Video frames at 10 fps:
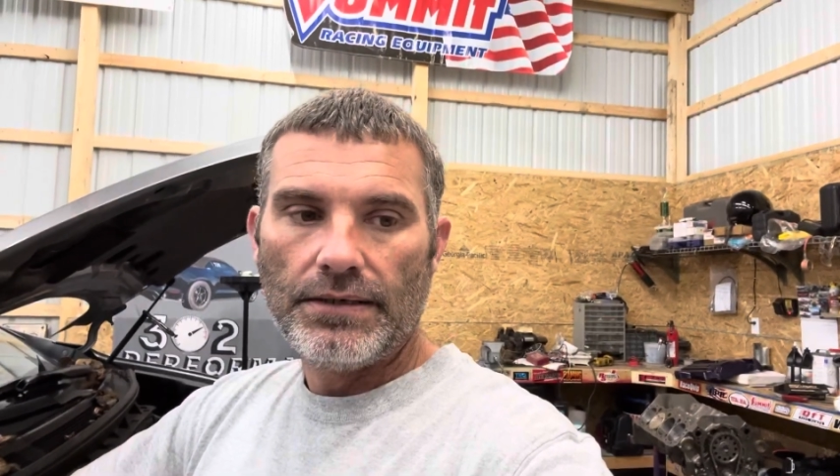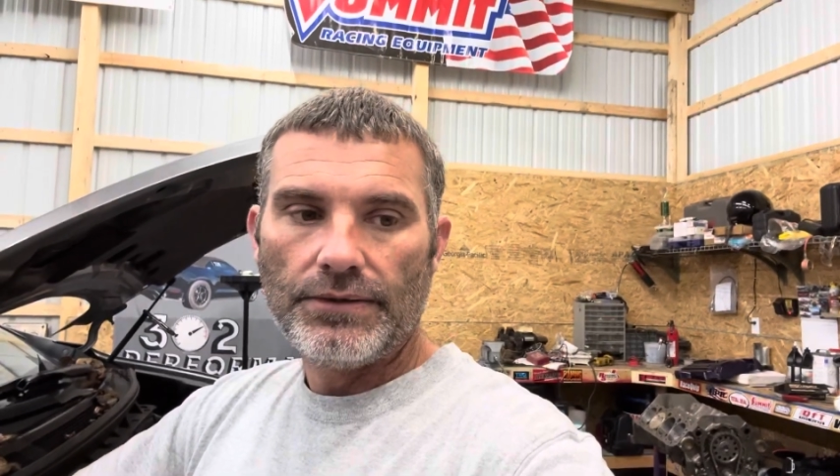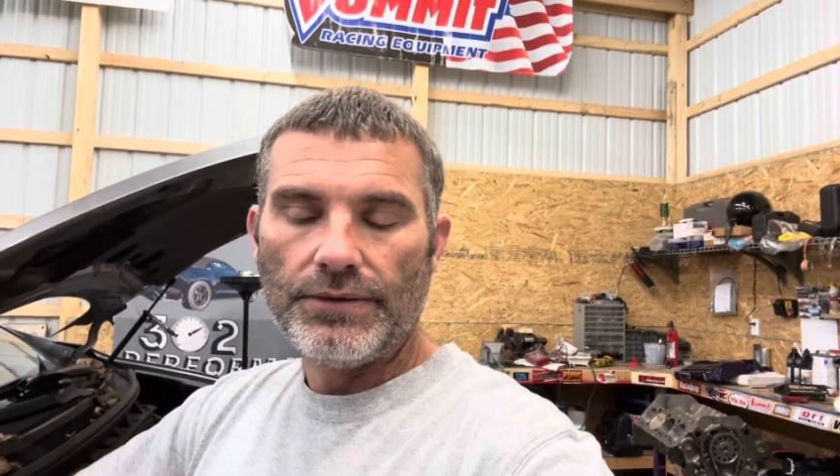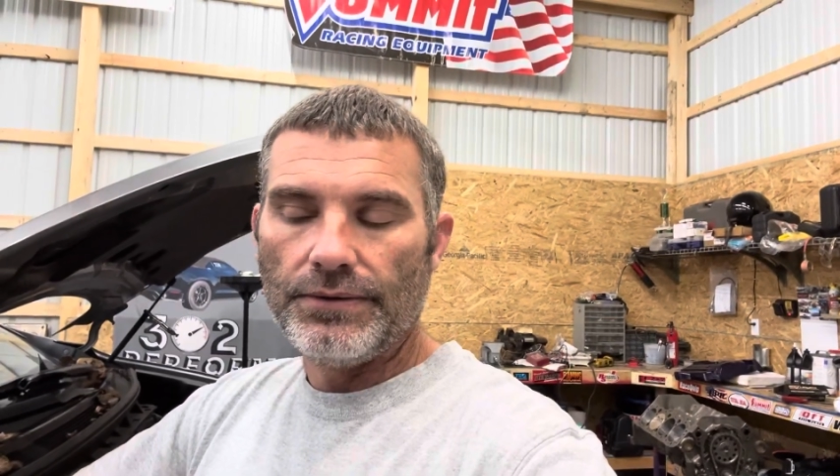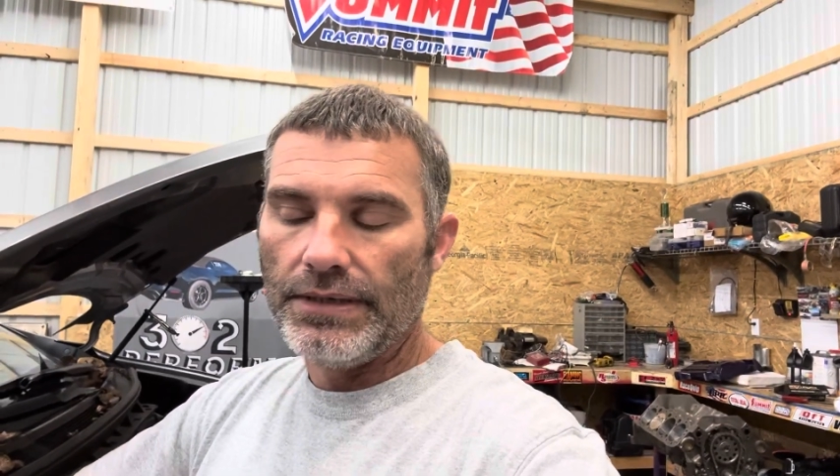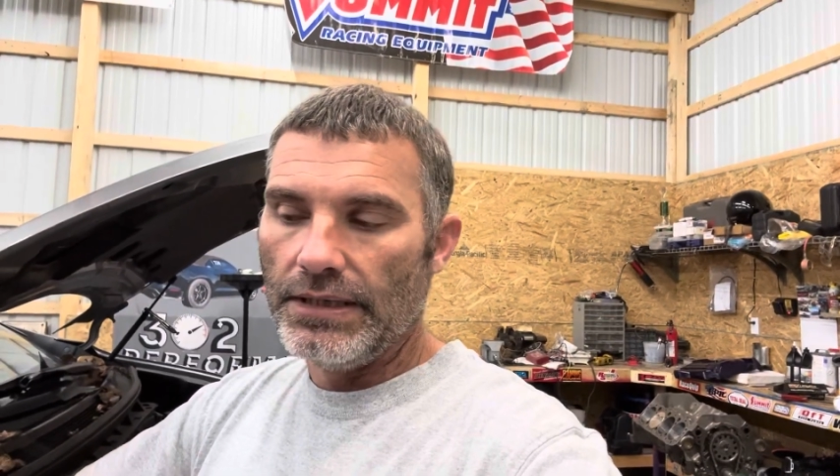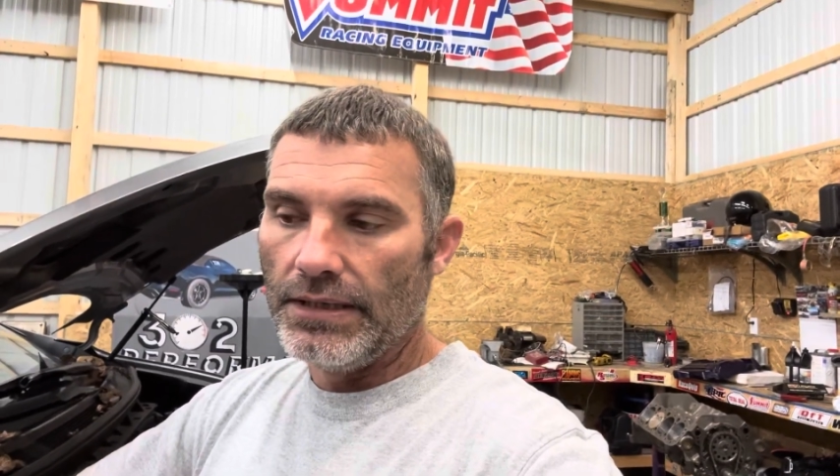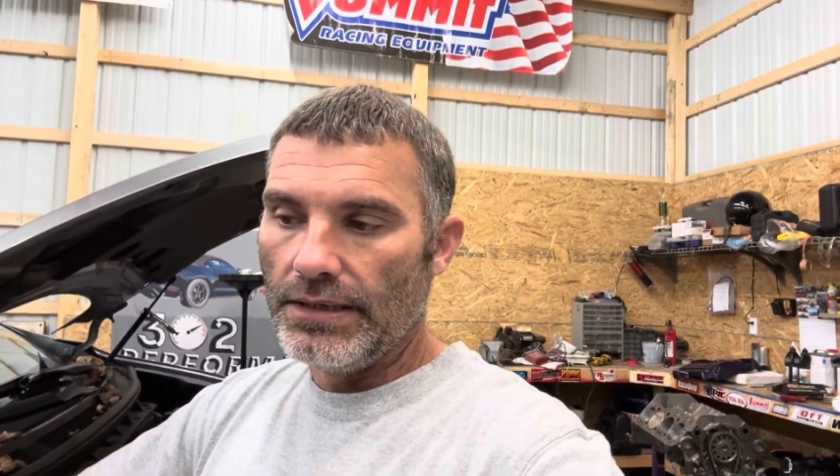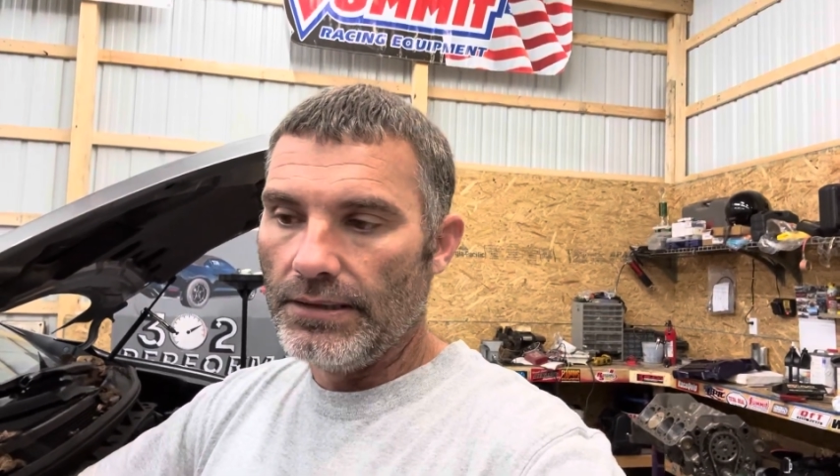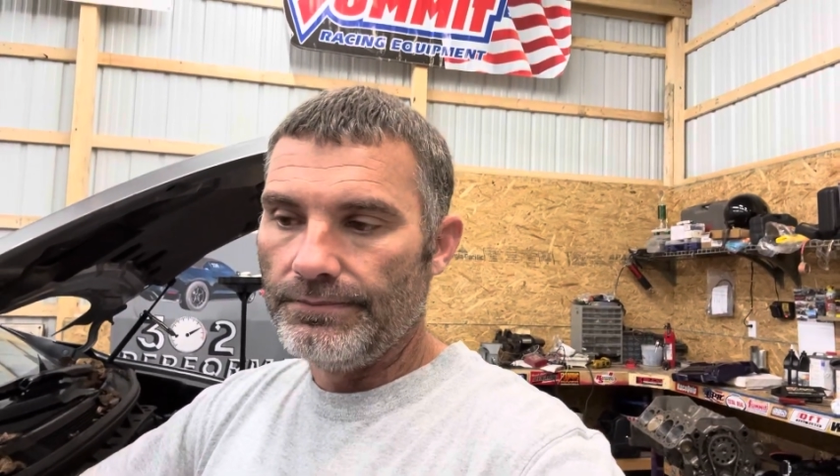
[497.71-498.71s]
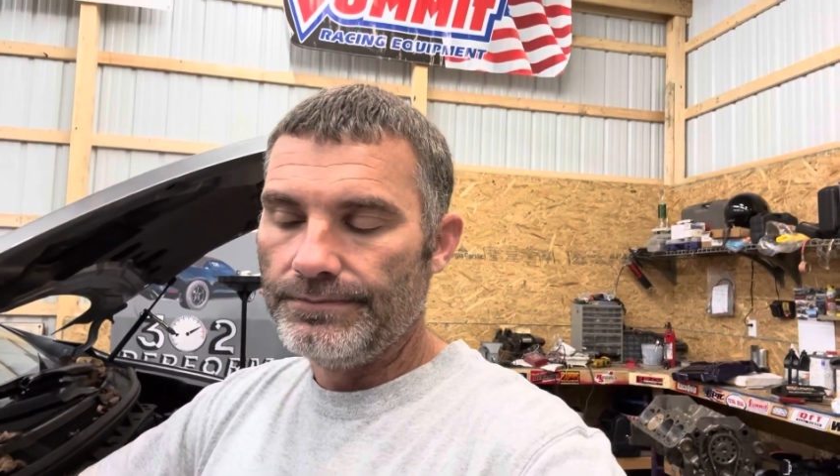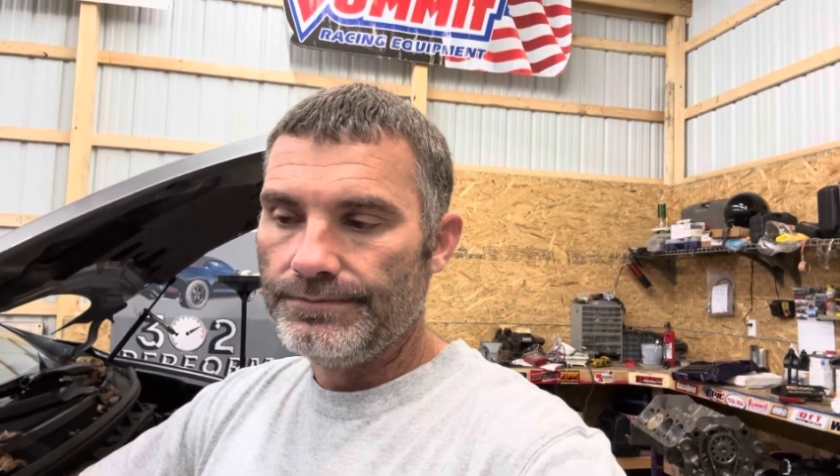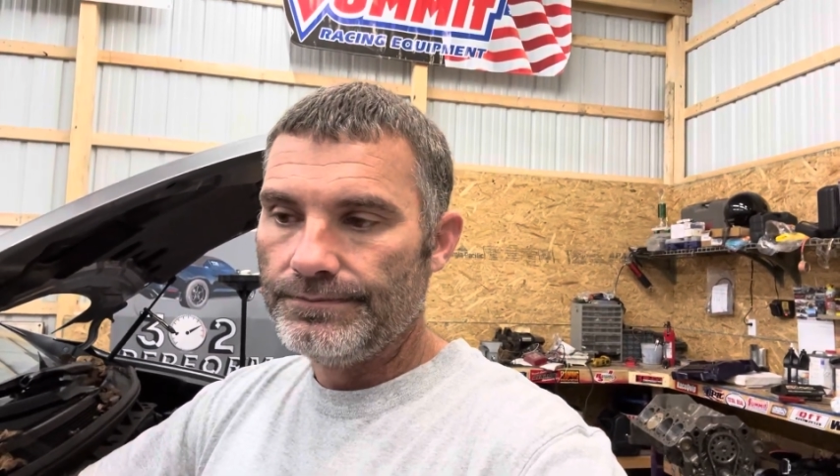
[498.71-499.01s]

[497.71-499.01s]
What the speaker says: Do the